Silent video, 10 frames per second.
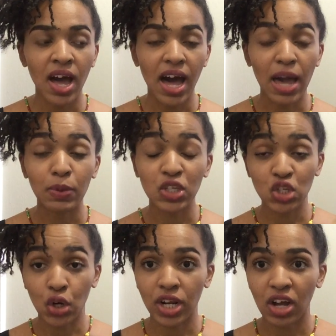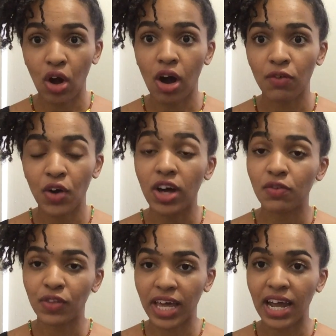I was starting off
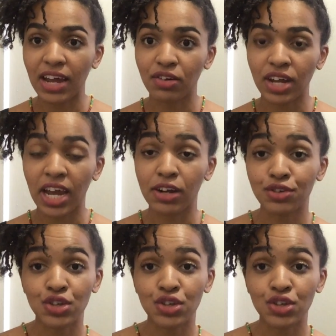on flat ironed hair